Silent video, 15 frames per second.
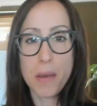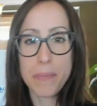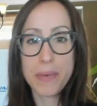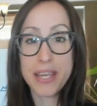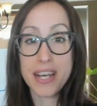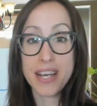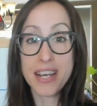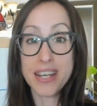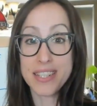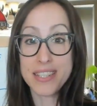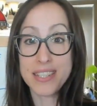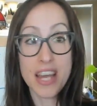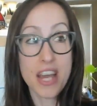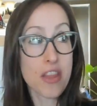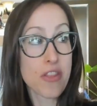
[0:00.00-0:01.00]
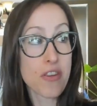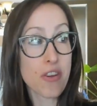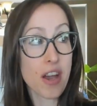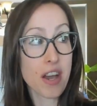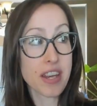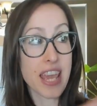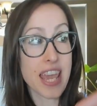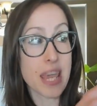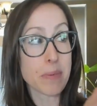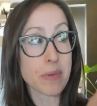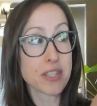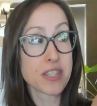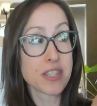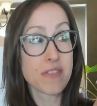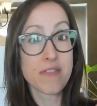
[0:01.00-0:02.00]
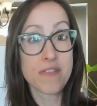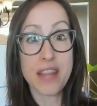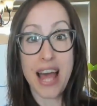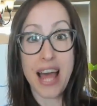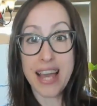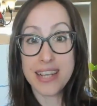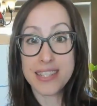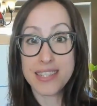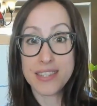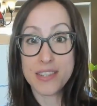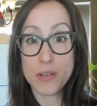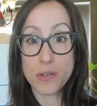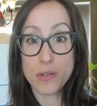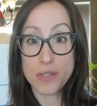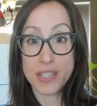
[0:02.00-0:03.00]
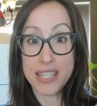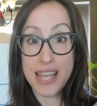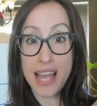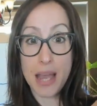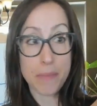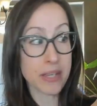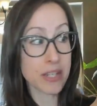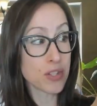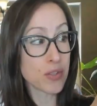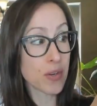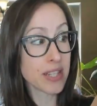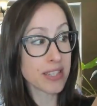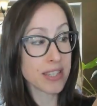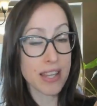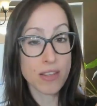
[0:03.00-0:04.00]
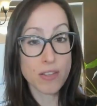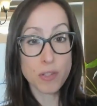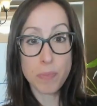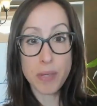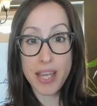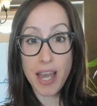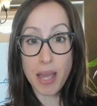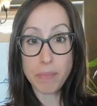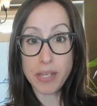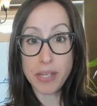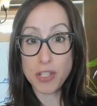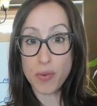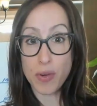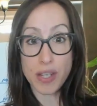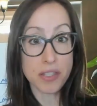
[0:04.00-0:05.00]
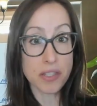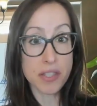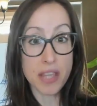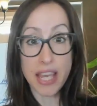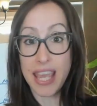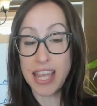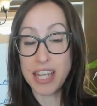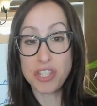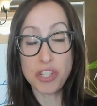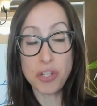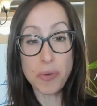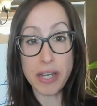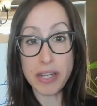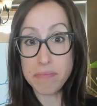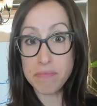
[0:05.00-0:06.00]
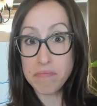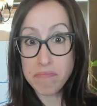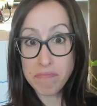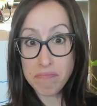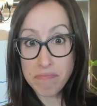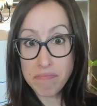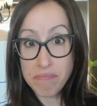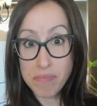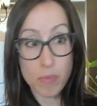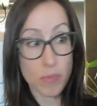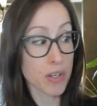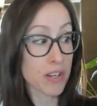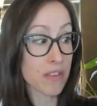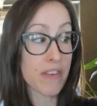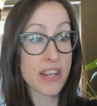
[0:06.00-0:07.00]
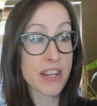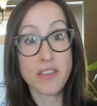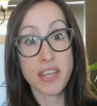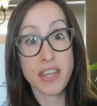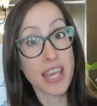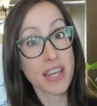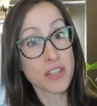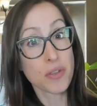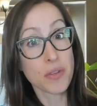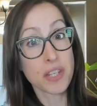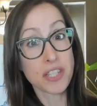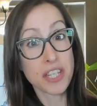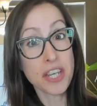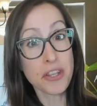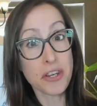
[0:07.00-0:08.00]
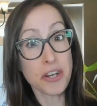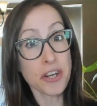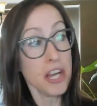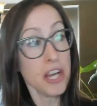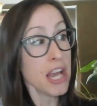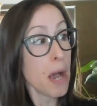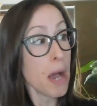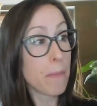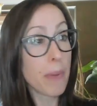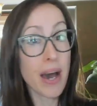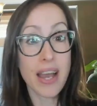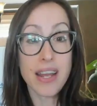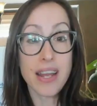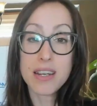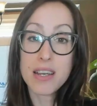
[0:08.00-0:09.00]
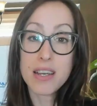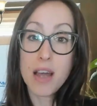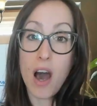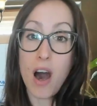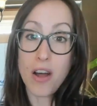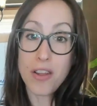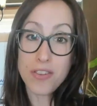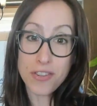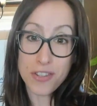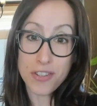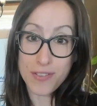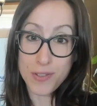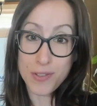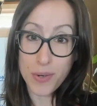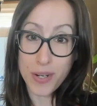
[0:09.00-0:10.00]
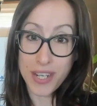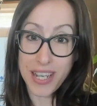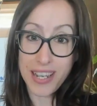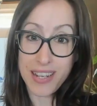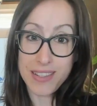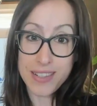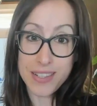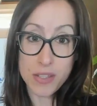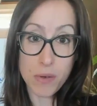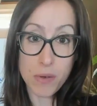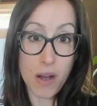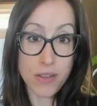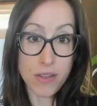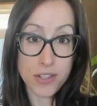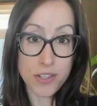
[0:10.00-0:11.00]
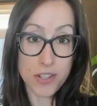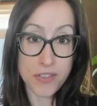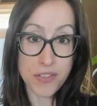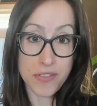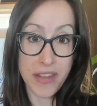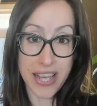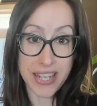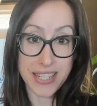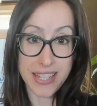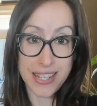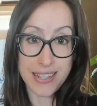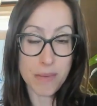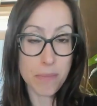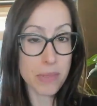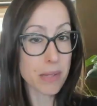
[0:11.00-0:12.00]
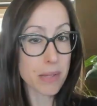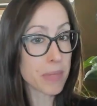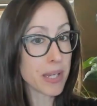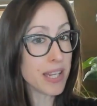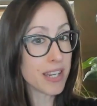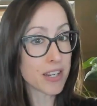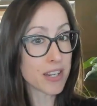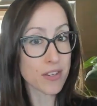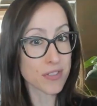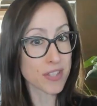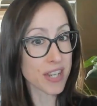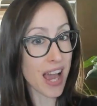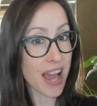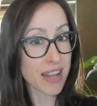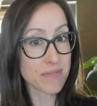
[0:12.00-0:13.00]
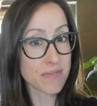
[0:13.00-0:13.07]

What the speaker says: because they're unable to flex those DIP joints and those PIP joints. They can't do it. We're going to find out they can't do this either, but ulnar nerve's working, so ulnar nerve's flexing, but the median nerve's not.